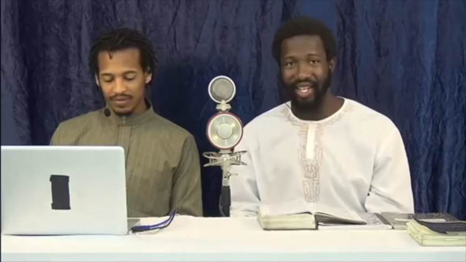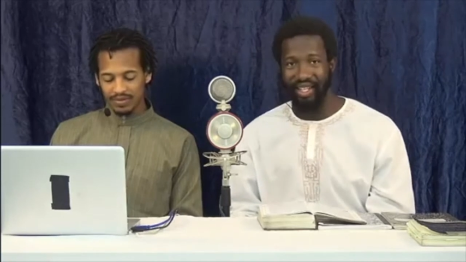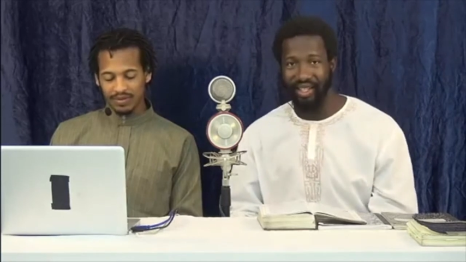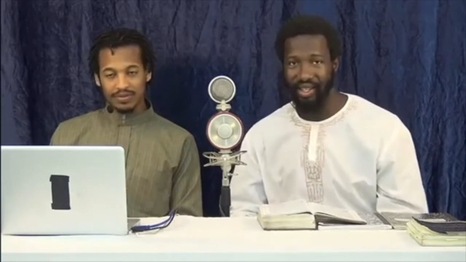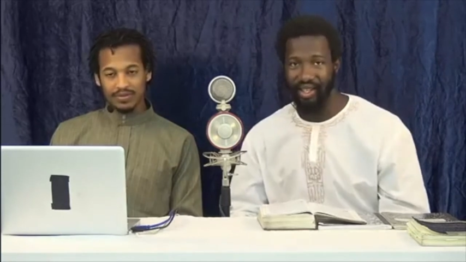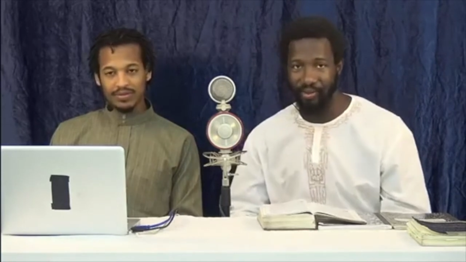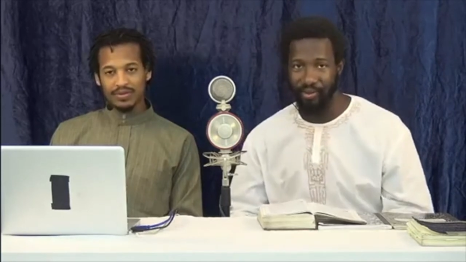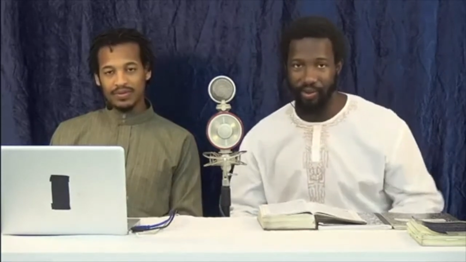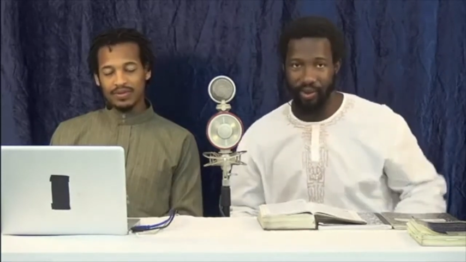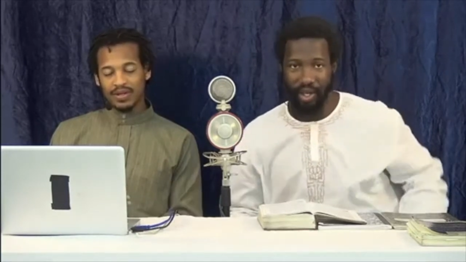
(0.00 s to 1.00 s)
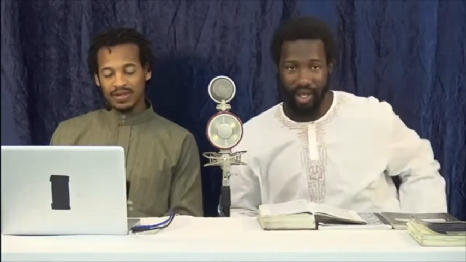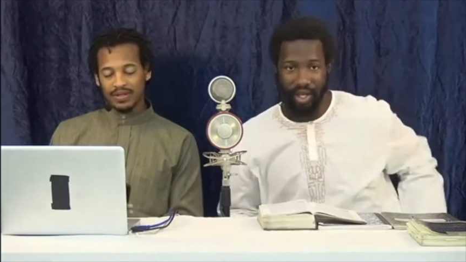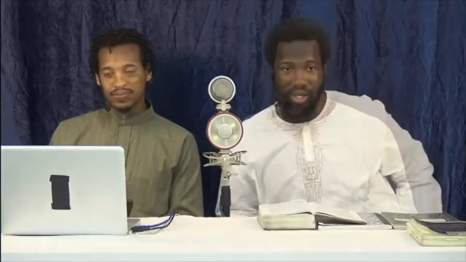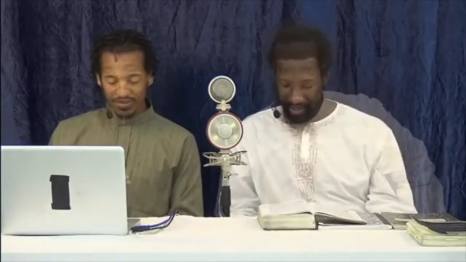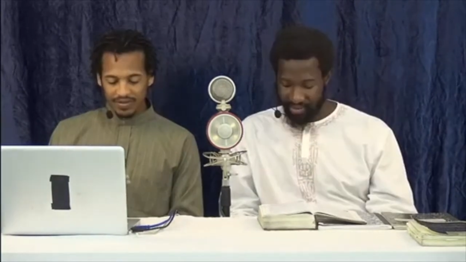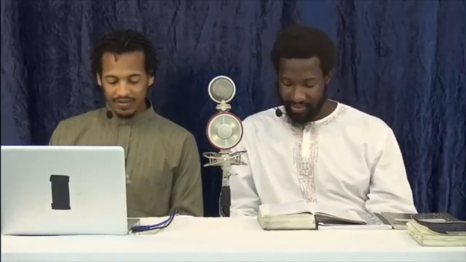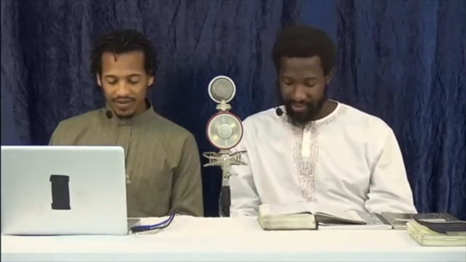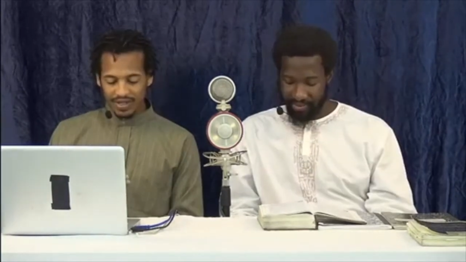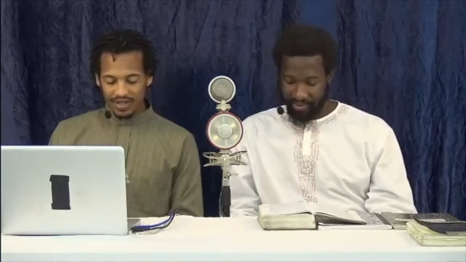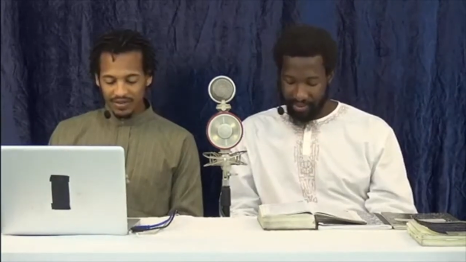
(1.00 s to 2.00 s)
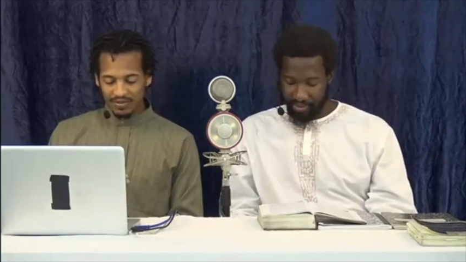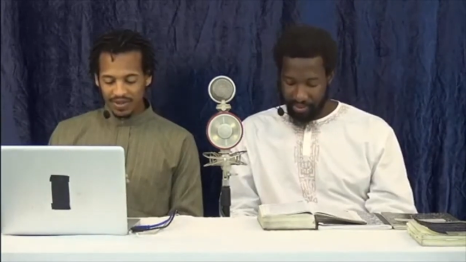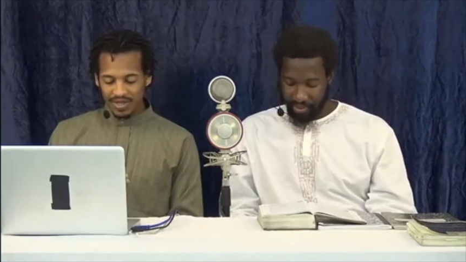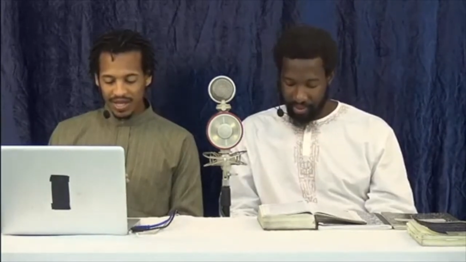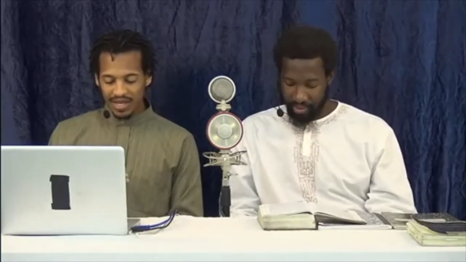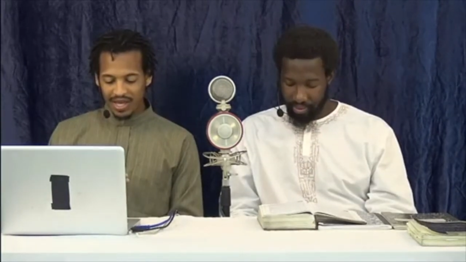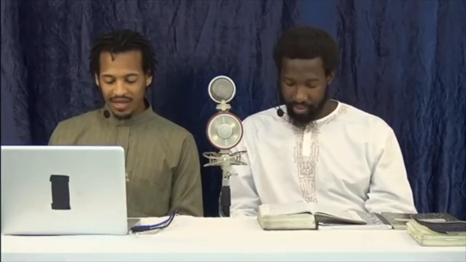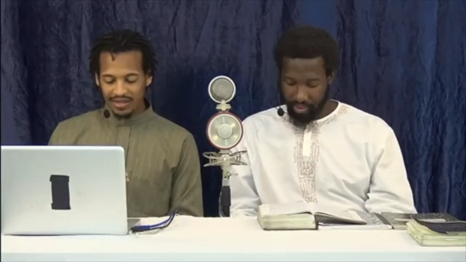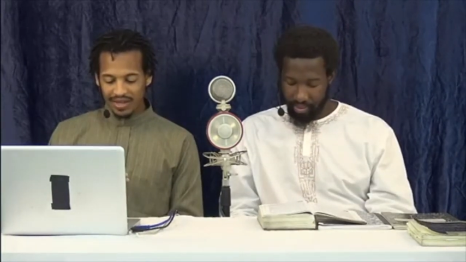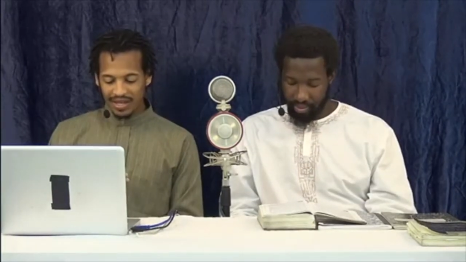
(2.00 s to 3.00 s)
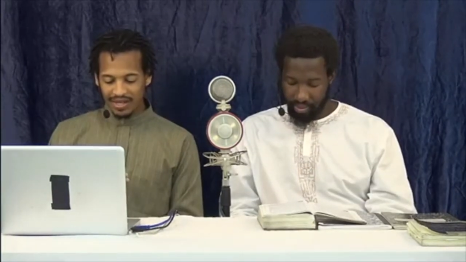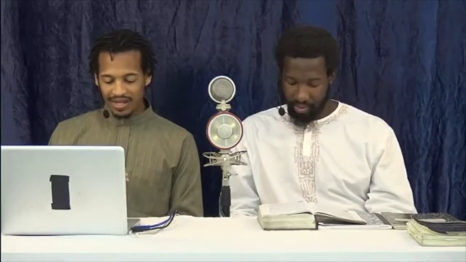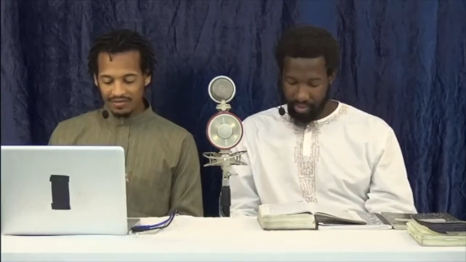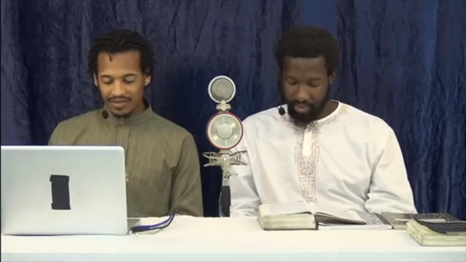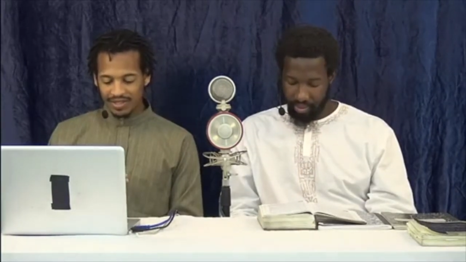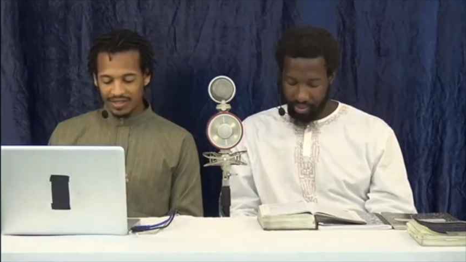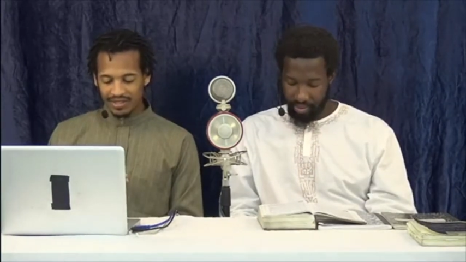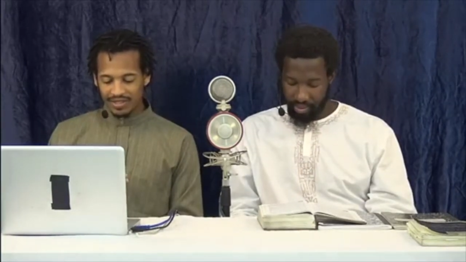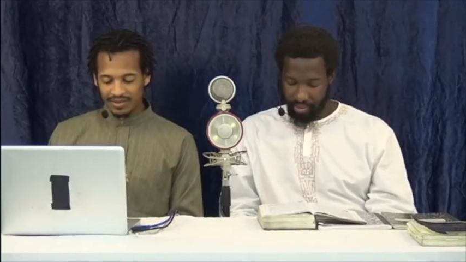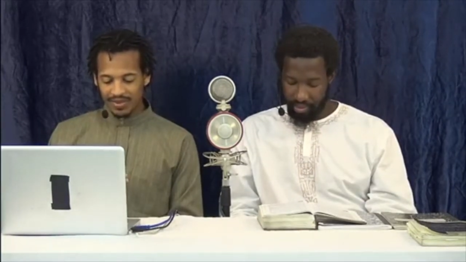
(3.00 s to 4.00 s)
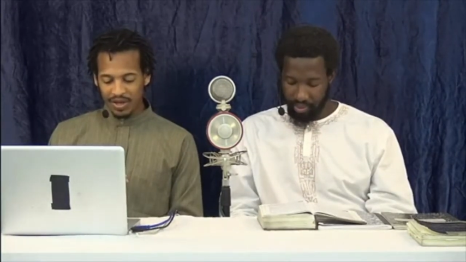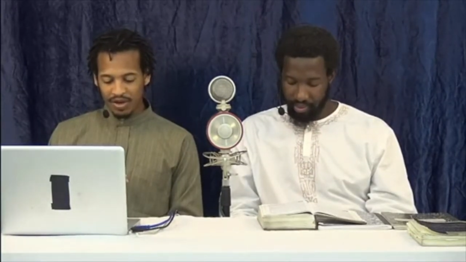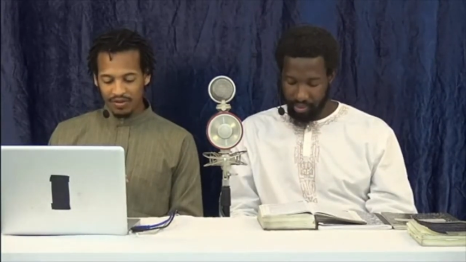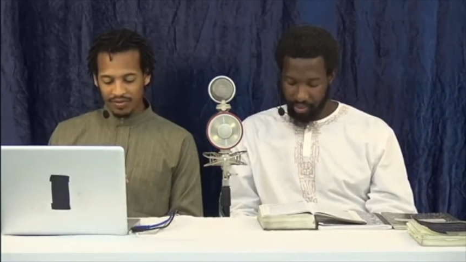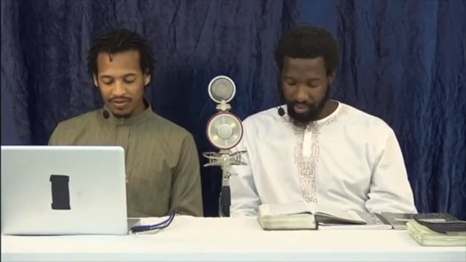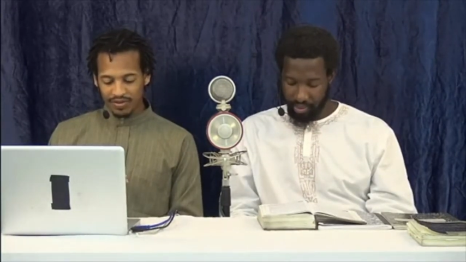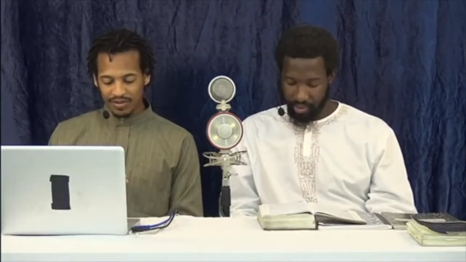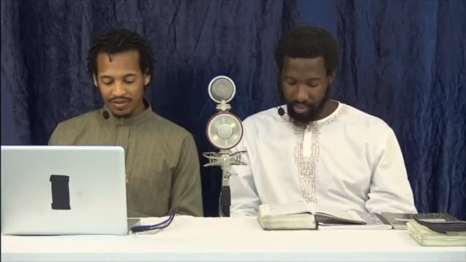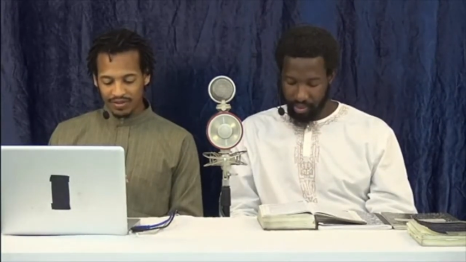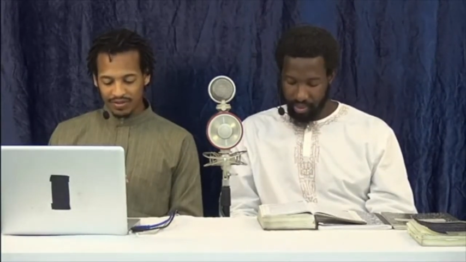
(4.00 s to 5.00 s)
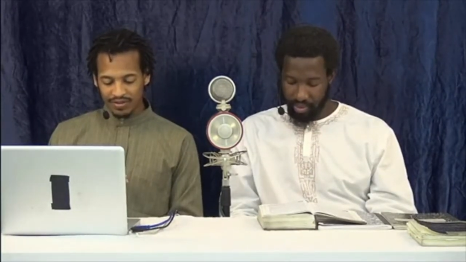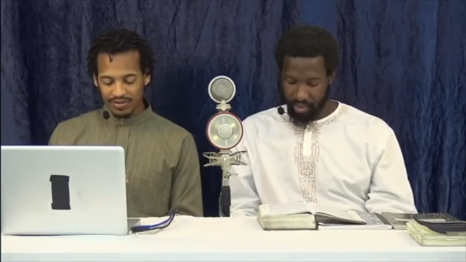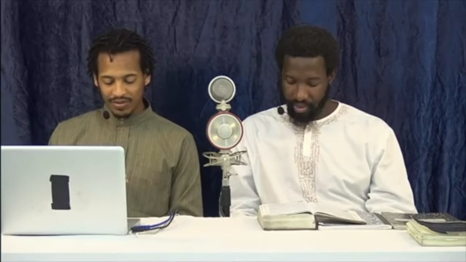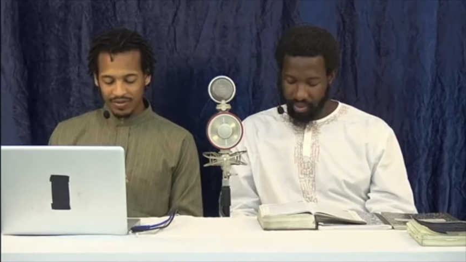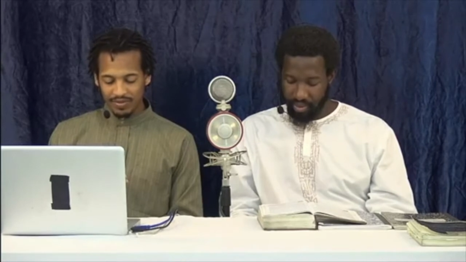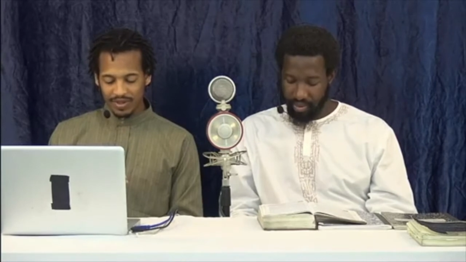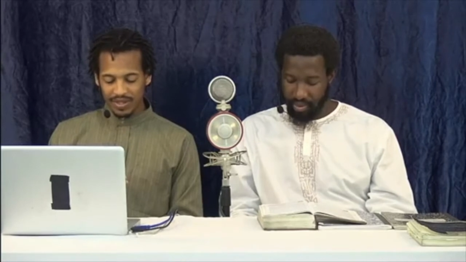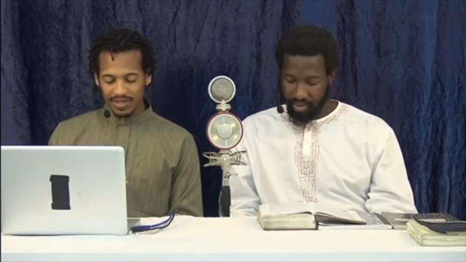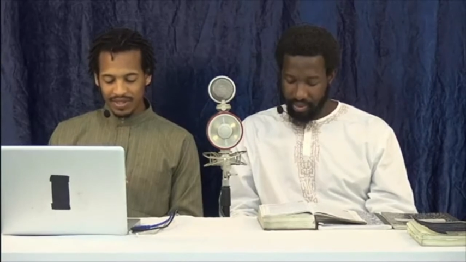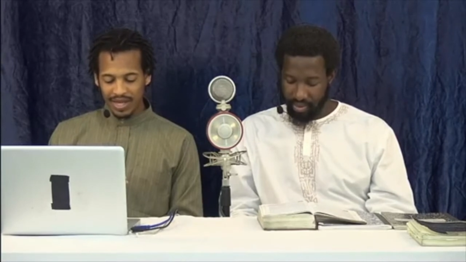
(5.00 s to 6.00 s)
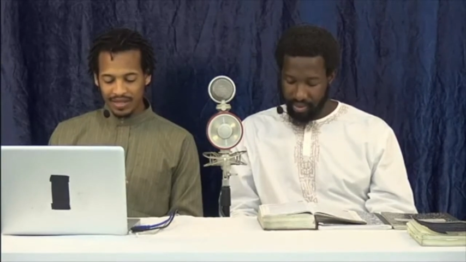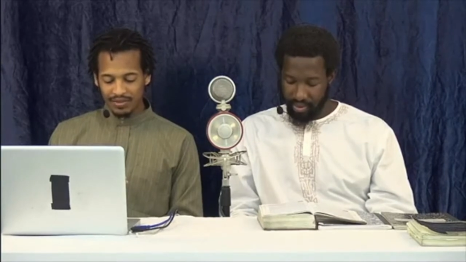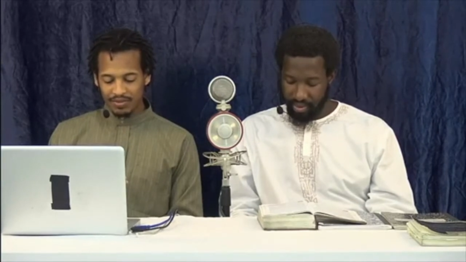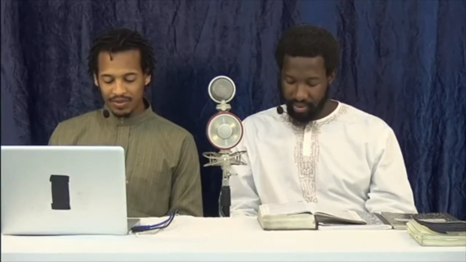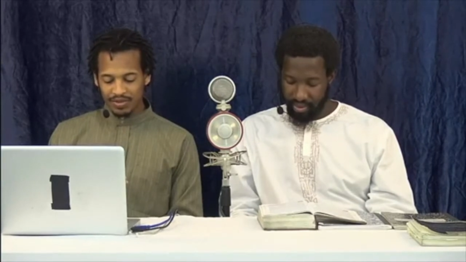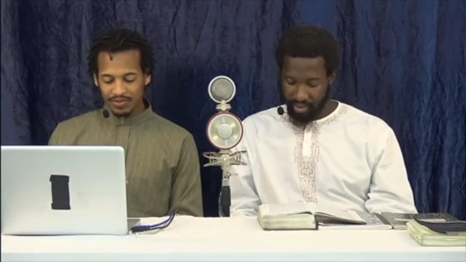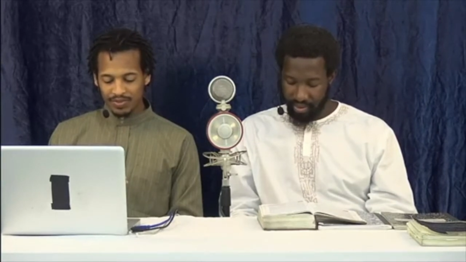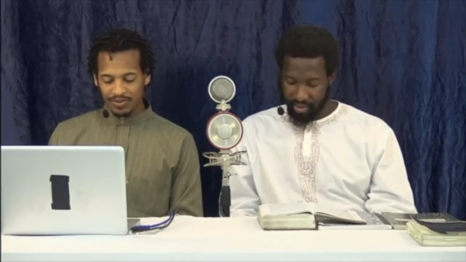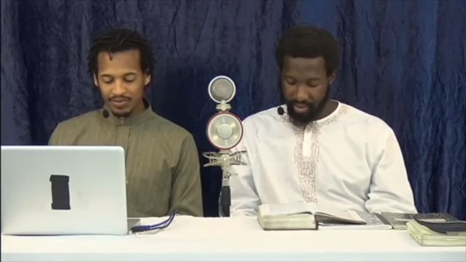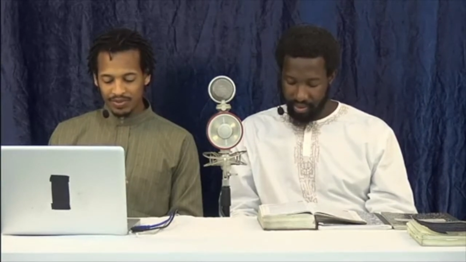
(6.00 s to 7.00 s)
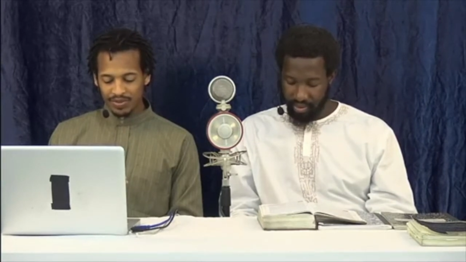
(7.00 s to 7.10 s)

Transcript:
Speaker 1: to come.
Speaker 2: For then would they not have ceased to be offered, because that the worshippers once